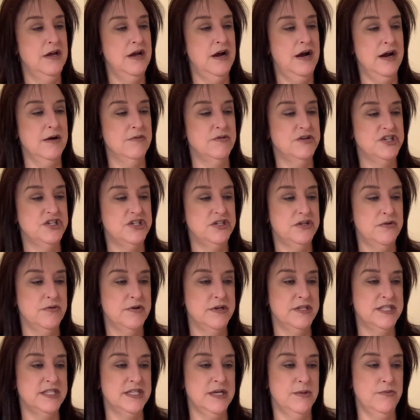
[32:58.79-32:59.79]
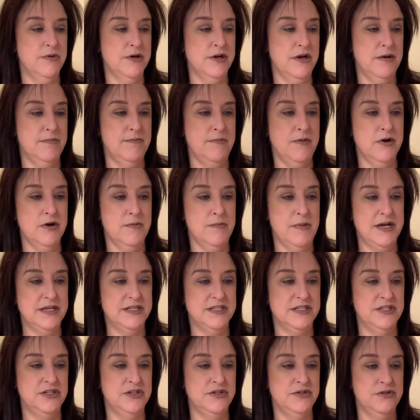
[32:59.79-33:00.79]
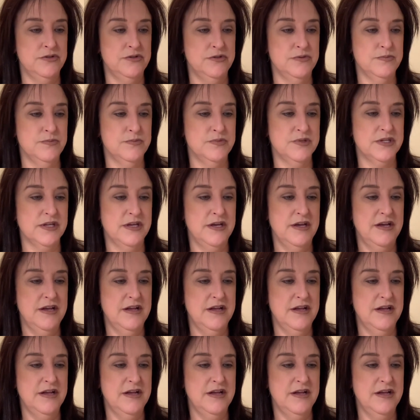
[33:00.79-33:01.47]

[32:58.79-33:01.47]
I was showing someone on one of my Zooms